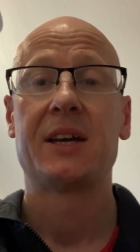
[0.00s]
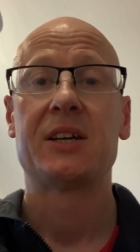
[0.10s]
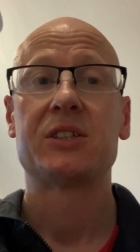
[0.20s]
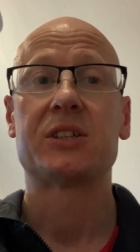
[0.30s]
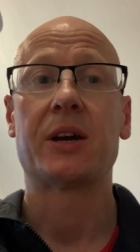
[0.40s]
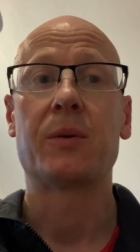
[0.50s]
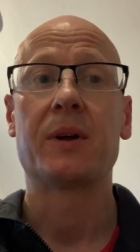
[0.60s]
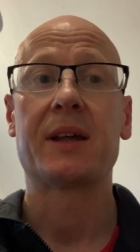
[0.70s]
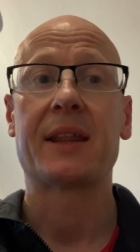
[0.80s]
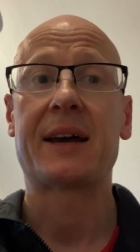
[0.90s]
So
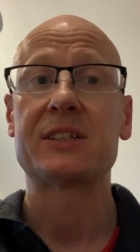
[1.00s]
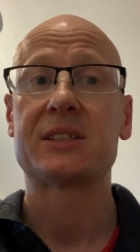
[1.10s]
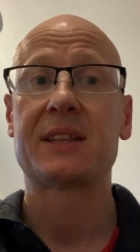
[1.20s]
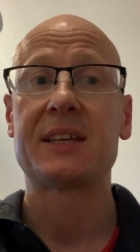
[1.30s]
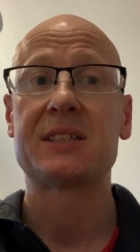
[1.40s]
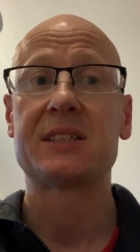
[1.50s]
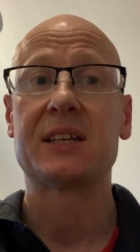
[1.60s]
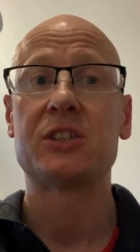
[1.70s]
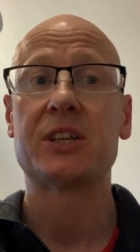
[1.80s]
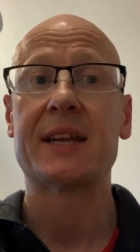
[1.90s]
this is
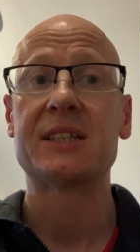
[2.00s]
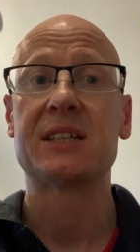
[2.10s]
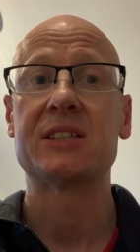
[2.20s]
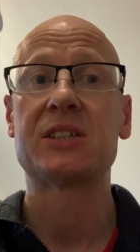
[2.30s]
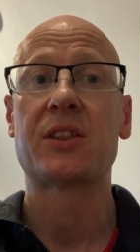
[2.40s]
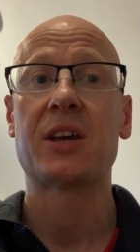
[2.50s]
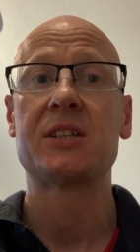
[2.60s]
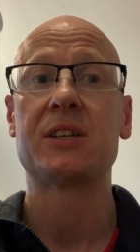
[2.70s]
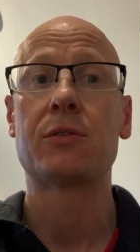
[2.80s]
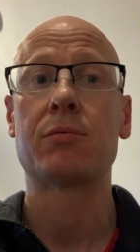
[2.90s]
in Genesis
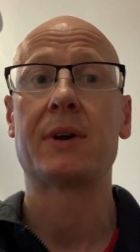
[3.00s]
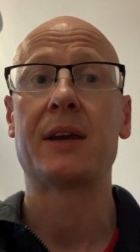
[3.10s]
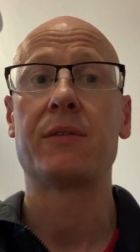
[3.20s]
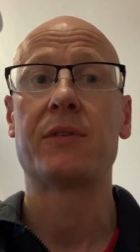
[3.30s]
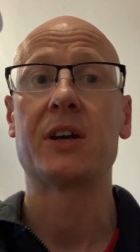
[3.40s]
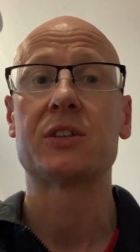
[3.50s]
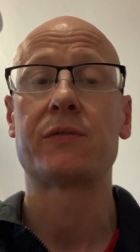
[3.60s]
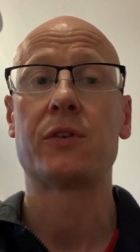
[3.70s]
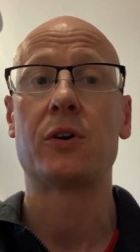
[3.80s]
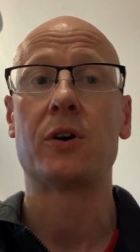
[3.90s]
33 verse
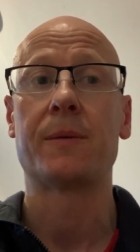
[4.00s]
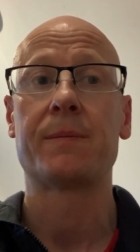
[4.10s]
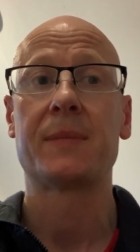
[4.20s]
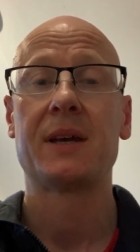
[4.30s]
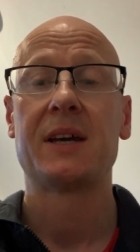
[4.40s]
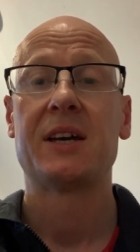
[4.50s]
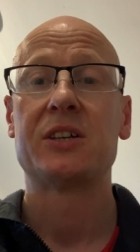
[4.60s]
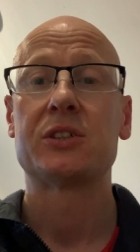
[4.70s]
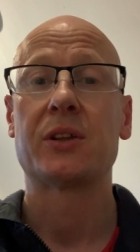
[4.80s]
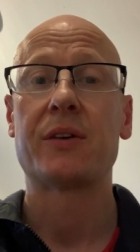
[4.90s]
4.
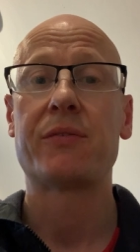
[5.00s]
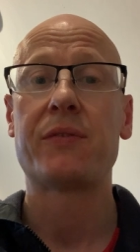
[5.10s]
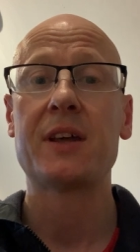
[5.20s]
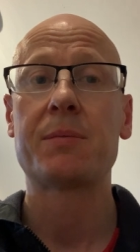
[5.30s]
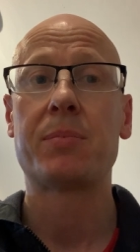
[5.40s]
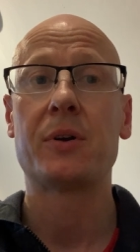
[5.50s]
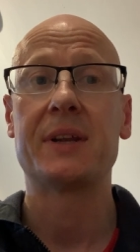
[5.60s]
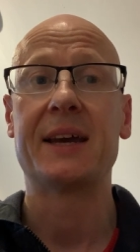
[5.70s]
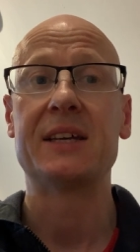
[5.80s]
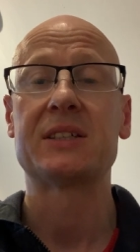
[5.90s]
So the fifth
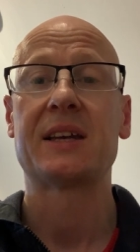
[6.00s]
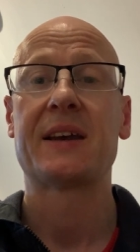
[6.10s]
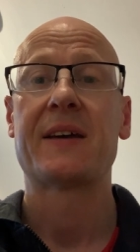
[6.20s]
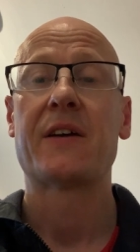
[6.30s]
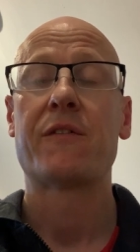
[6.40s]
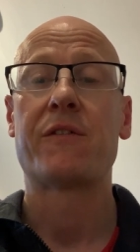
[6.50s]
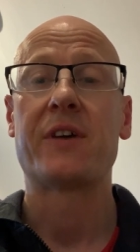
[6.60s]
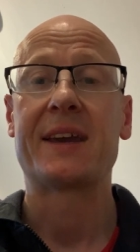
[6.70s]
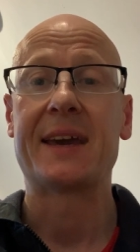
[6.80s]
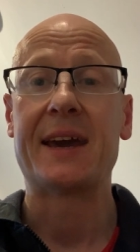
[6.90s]
point is
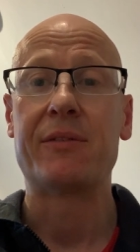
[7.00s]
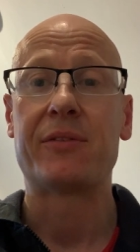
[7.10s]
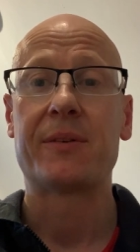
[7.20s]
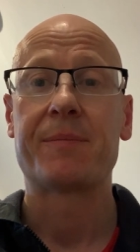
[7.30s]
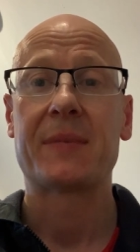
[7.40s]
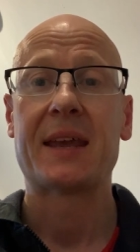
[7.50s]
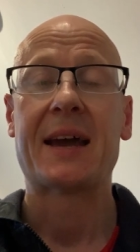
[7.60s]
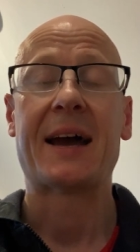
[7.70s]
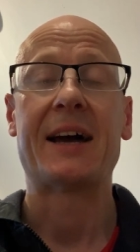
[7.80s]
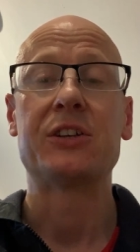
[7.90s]
forgive,
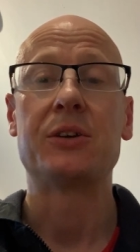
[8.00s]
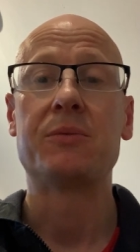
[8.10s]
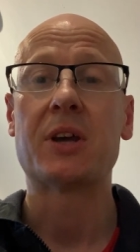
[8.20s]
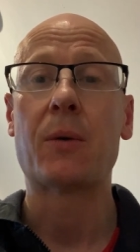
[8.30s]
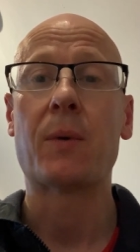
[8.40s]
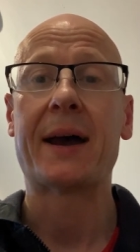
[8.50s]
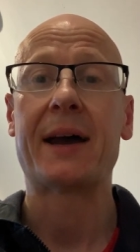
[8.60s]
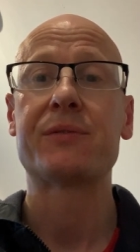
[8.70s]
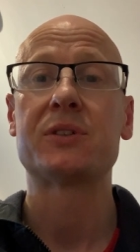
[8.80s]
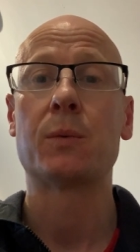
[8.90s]
and you don't
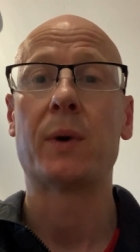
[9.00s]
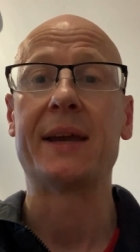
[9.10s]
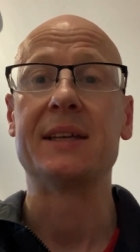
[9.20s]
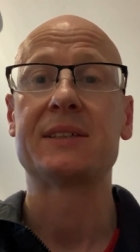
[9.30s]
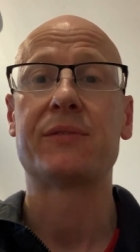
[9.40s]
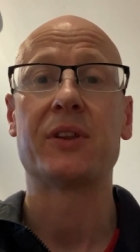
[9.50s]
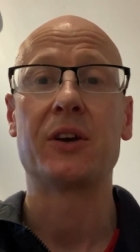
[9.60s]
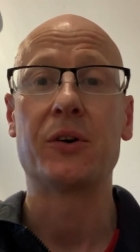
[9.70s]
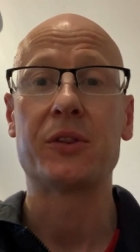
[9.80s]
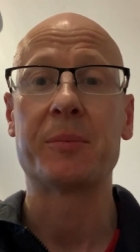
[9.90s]
have to wait for
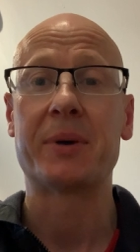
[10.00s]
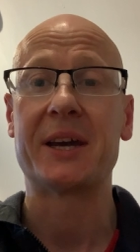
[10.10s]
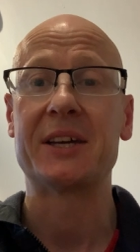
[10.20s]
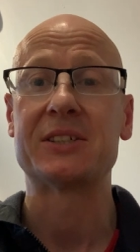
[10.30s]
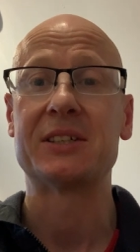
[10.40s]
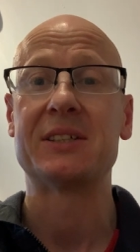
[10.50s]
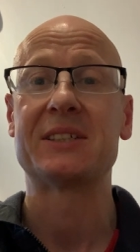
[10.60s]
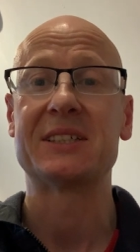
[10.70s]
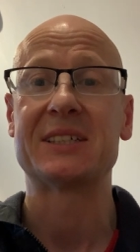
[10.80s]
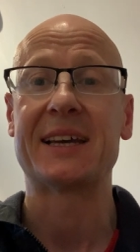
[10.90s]
the other person
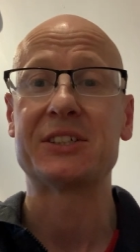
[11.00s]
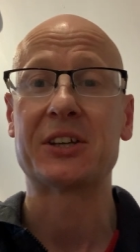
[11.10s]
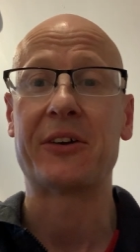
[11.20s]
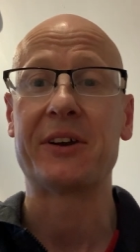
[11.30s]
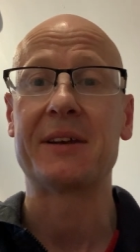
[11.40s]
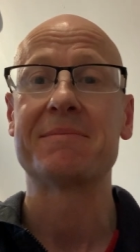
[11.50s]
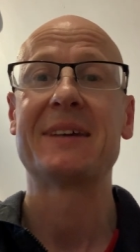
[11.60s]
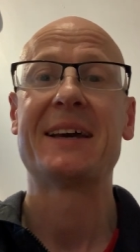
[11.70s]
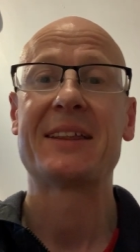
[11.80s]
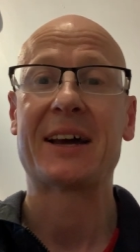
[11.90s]
to say sorry.
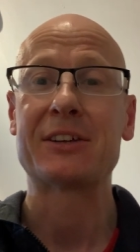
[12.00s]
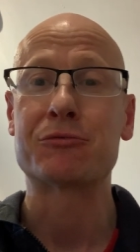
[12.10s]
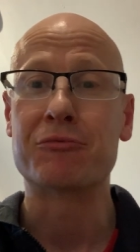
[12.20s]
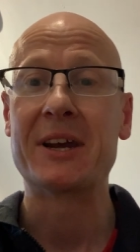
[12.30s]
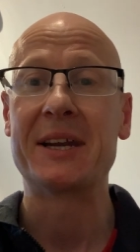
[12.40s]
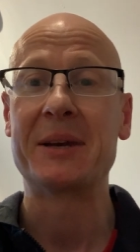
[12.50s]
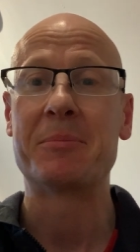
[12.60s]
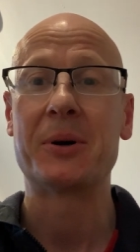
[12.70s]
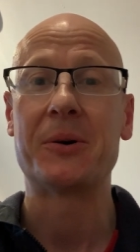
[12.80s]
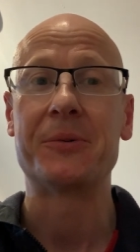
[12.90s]
That's really
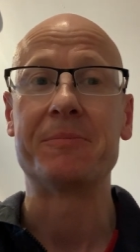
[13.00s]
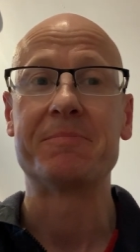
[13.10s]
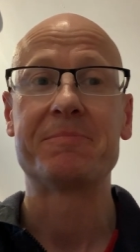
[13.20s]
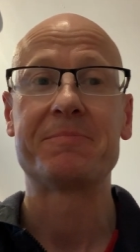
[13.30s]
important.